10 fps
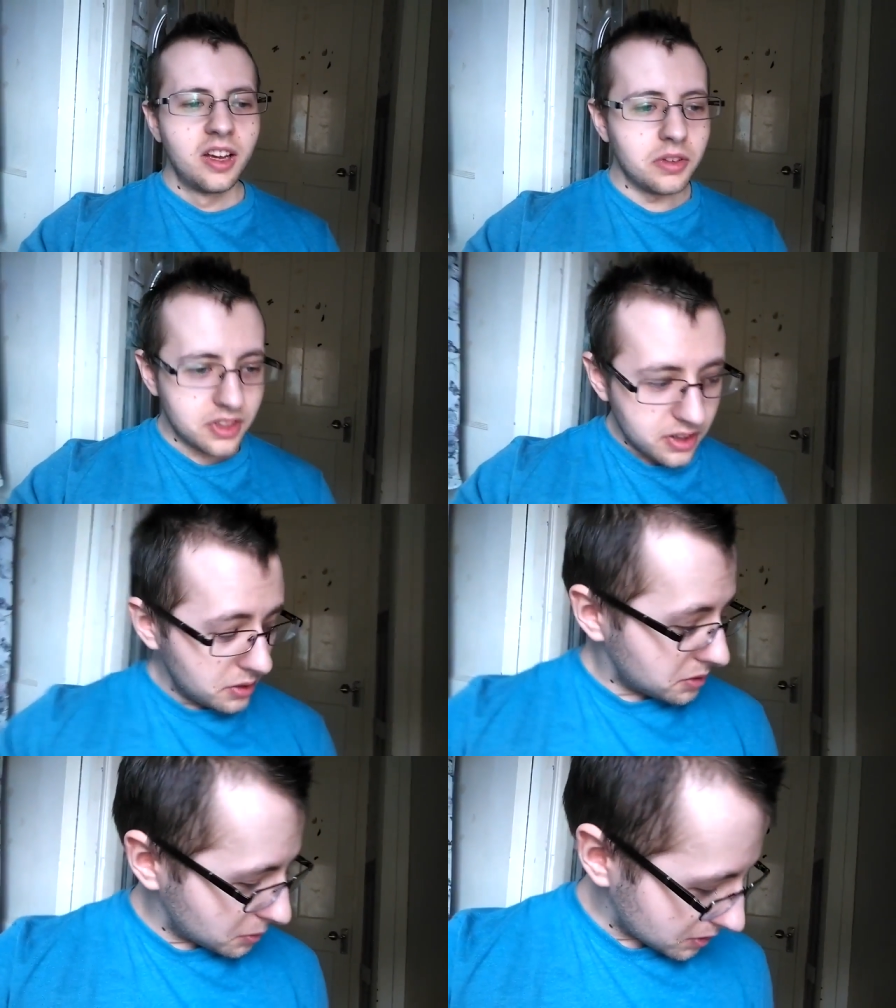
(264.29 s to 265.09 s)
But something I
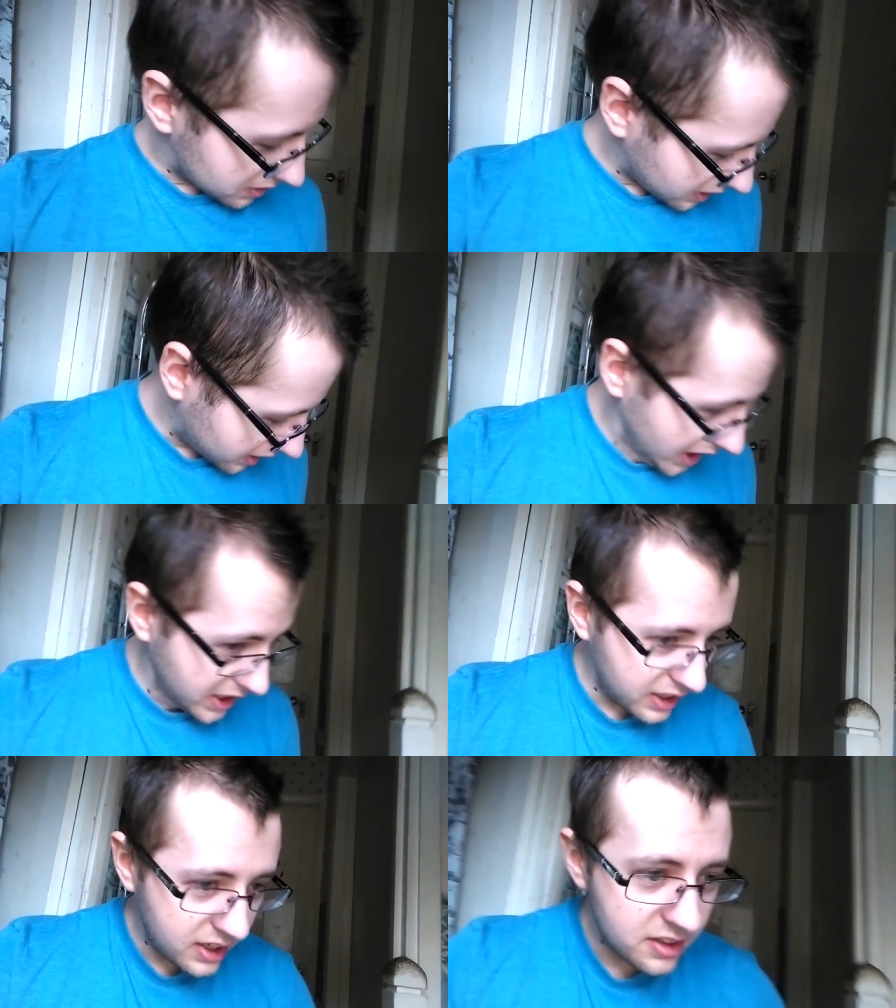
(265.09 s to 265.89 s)
also want to say
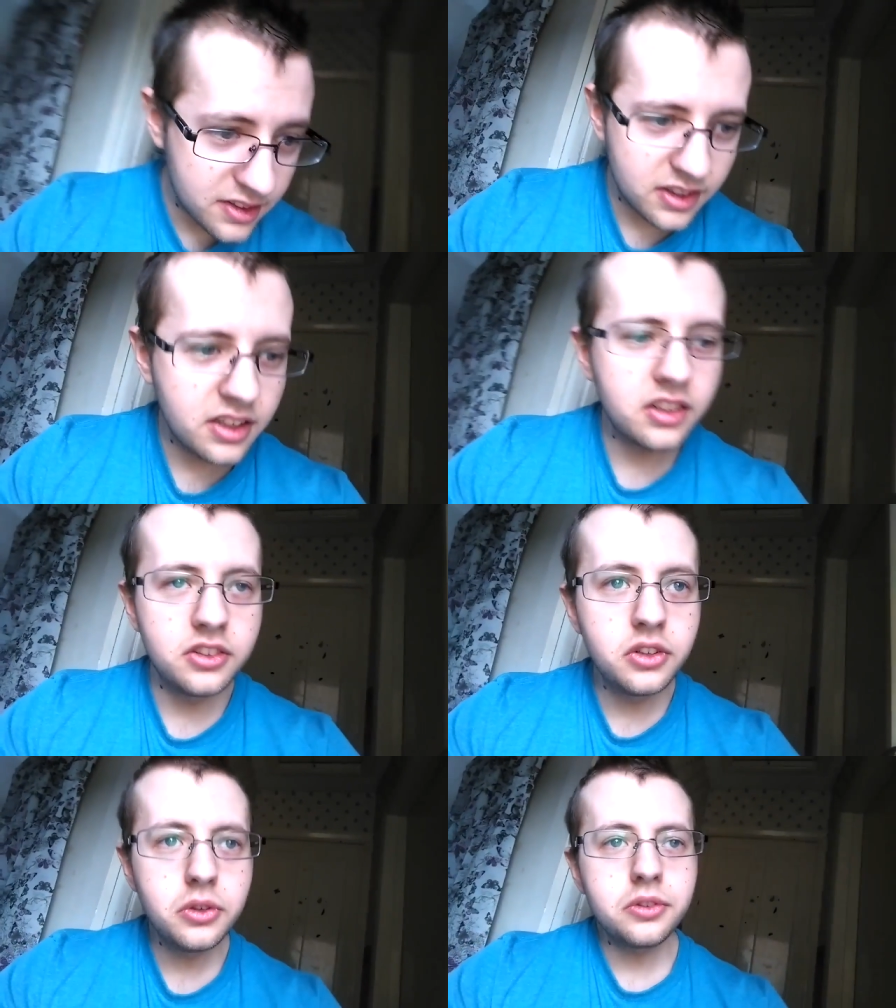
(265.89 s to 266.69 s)
is
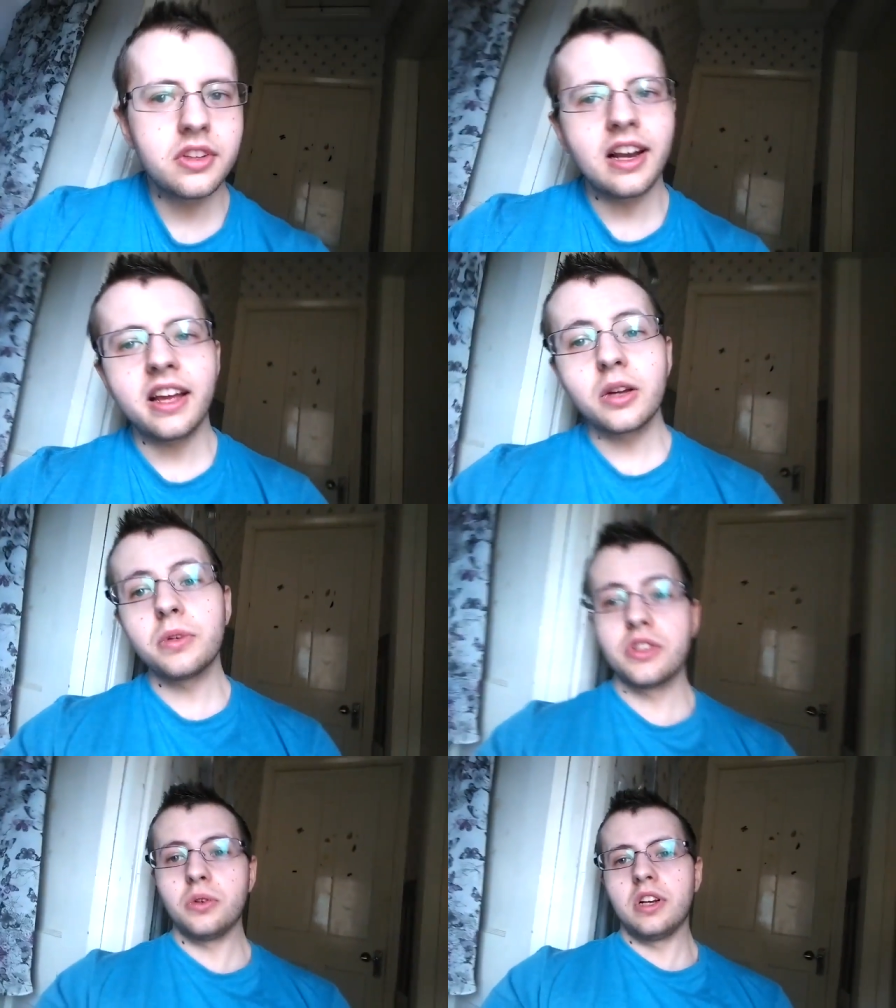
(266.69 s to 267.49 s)
use the
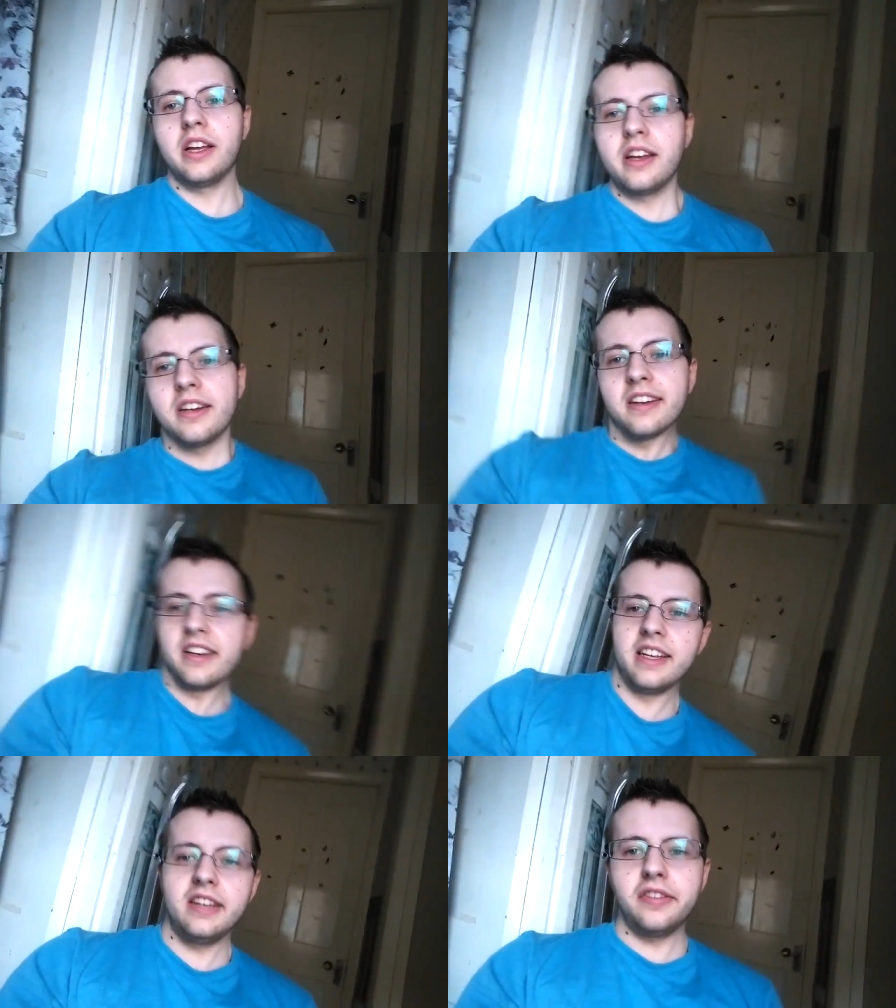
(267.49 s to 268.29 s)
language you're
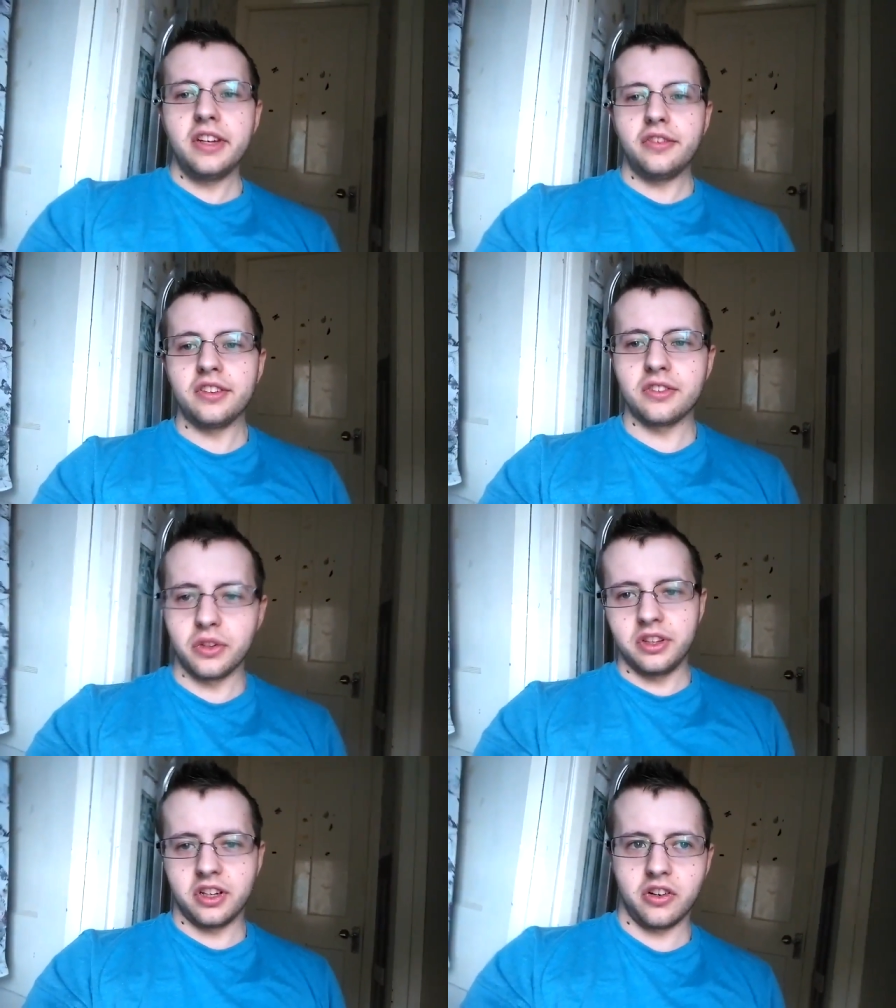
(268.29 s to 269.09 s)
learning, even if it's
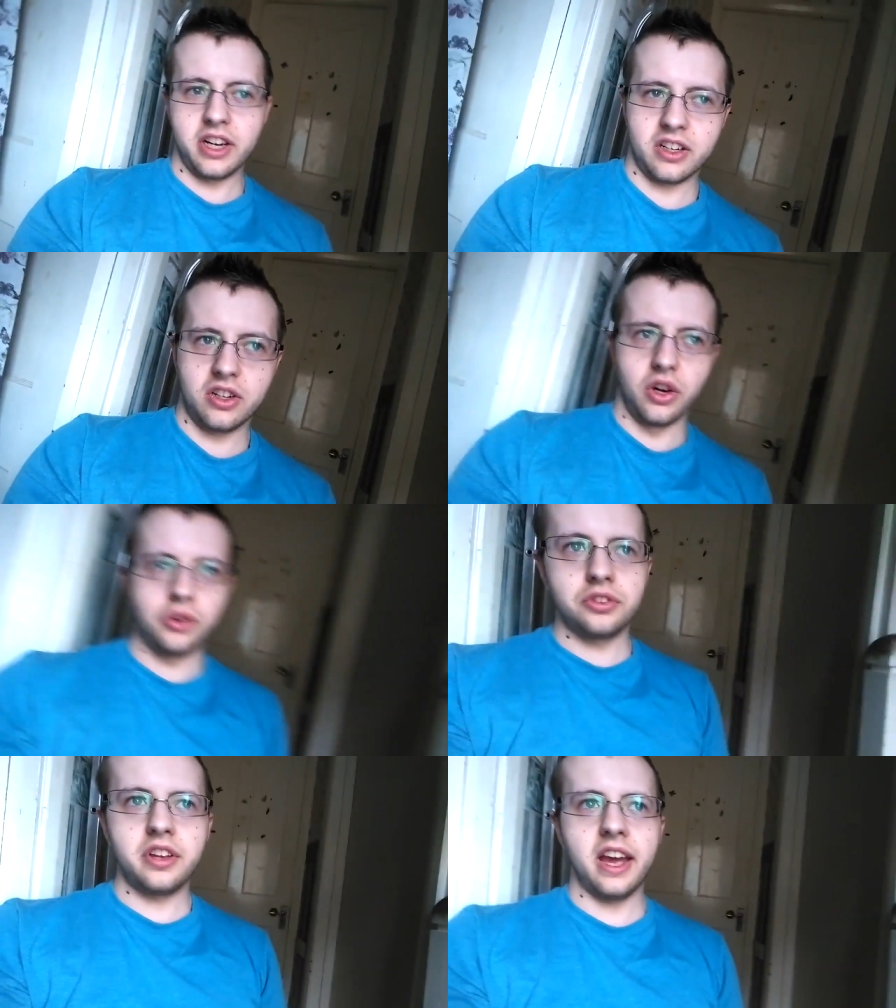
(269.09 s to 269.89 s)
not in the correct
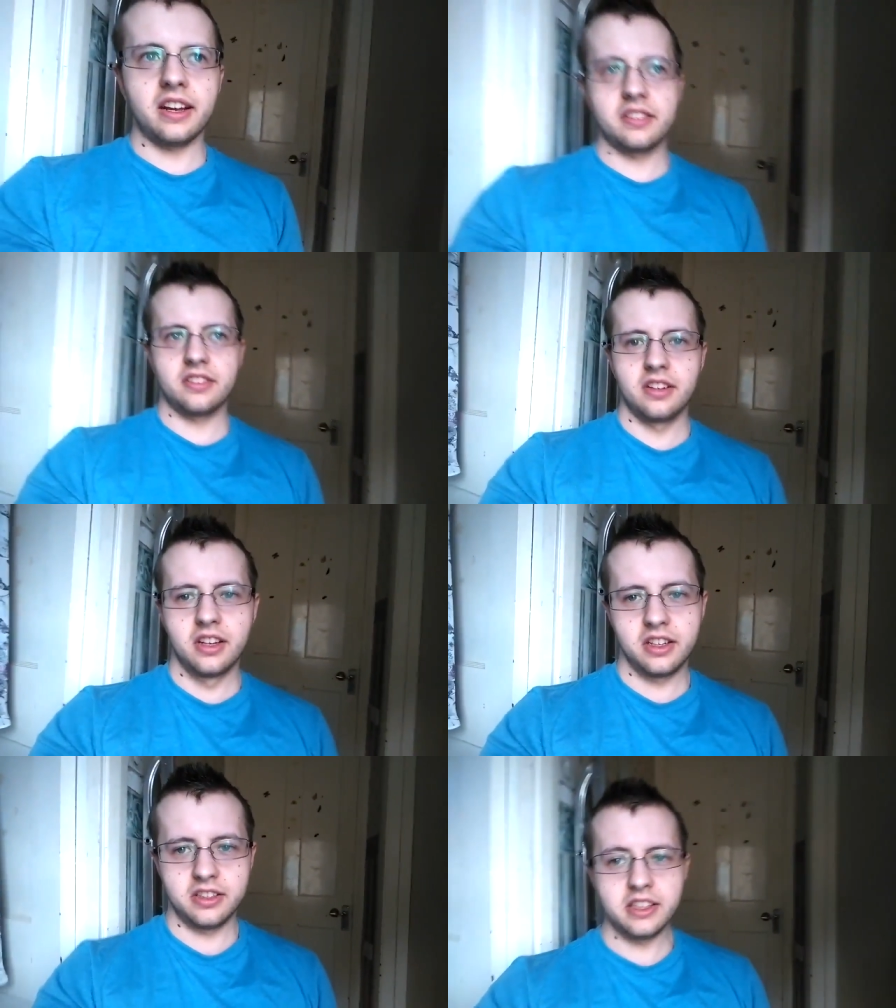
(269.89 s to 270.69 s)
context.
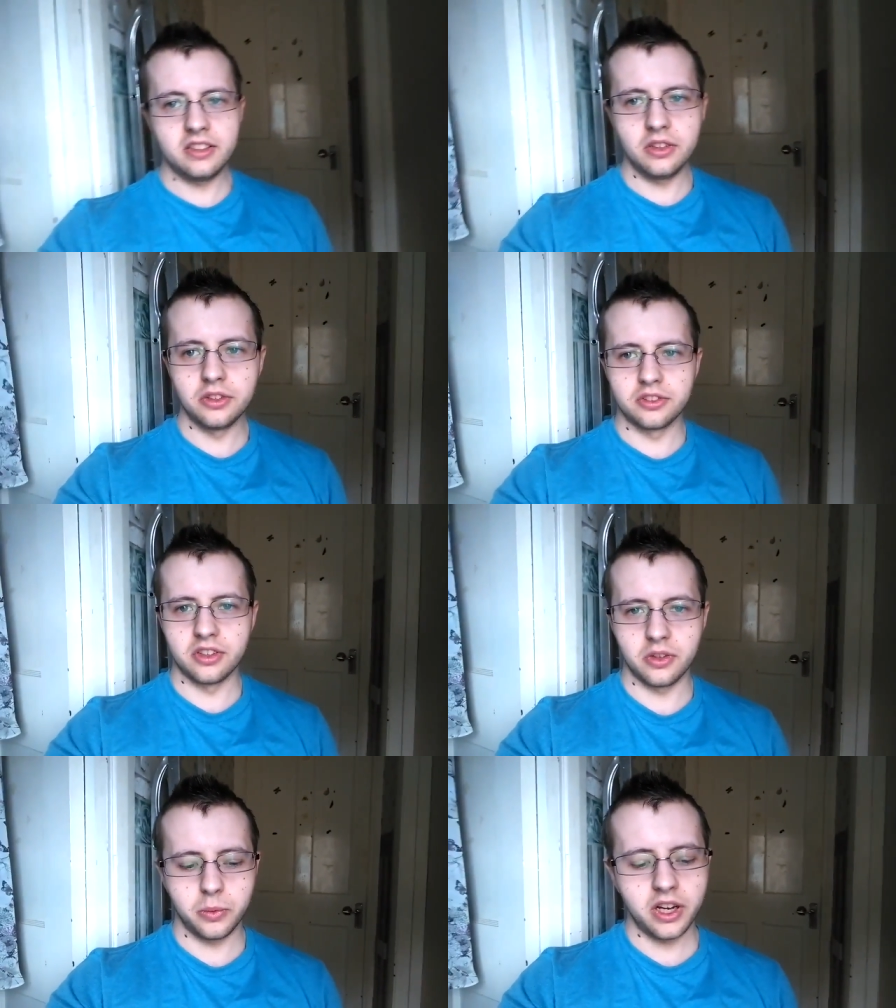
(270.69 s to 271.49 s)
Get used
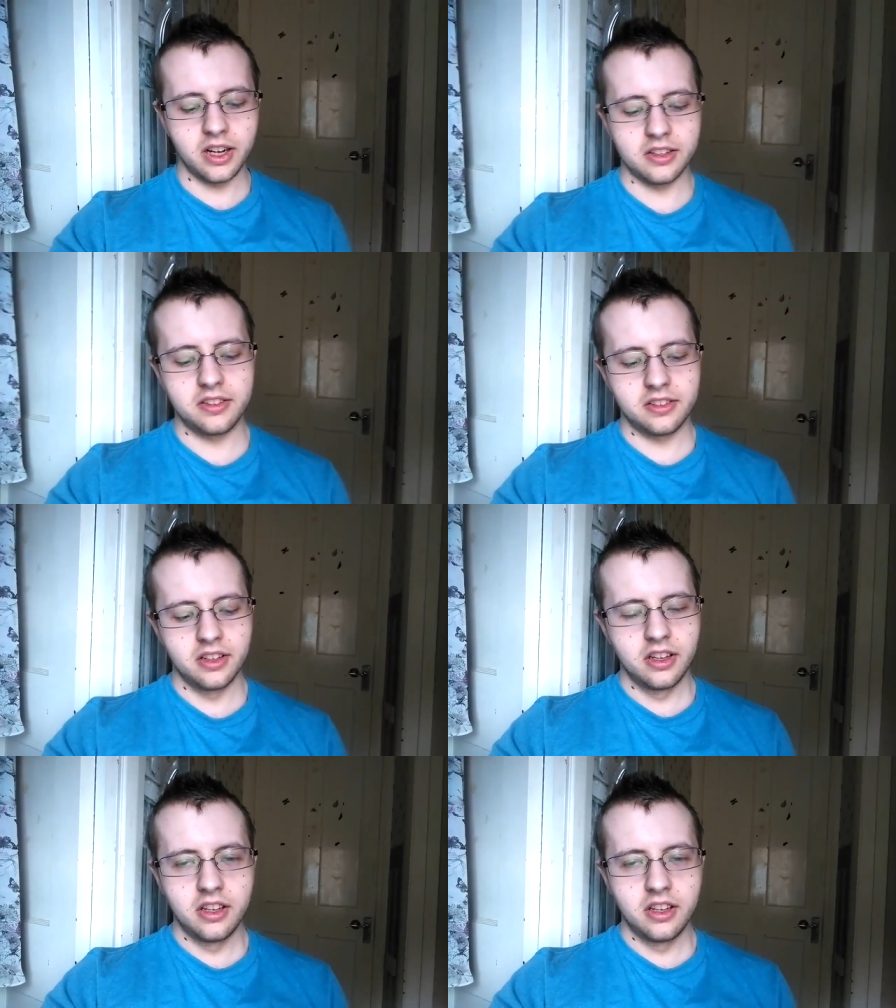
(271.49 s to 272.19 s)
to the words.